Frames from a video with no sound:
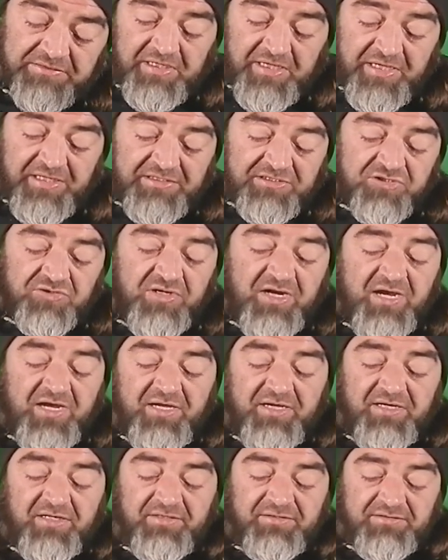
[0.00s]
hair
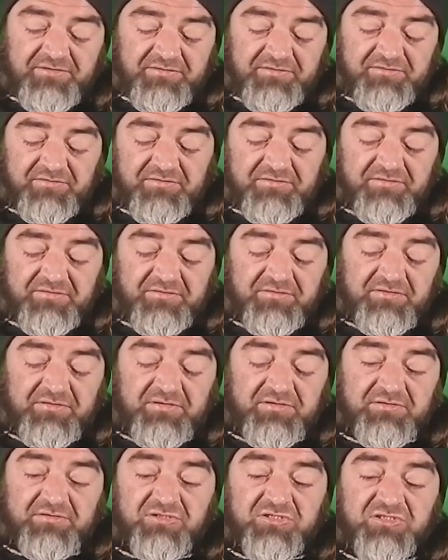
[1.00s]
dryer
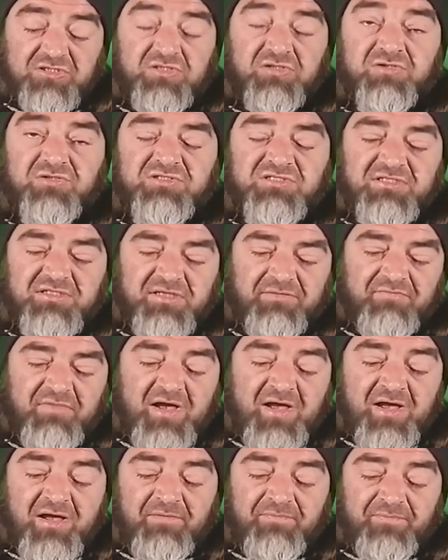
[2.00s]
loosen them
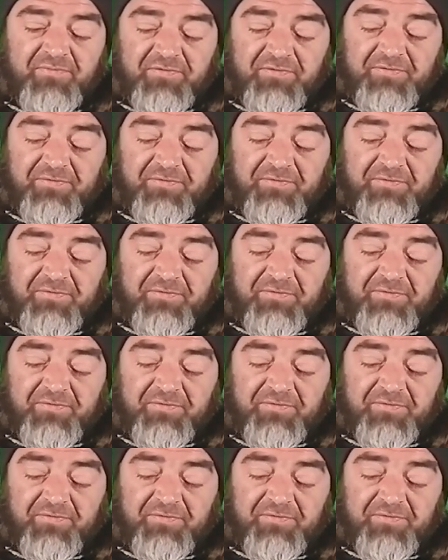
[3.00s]
up.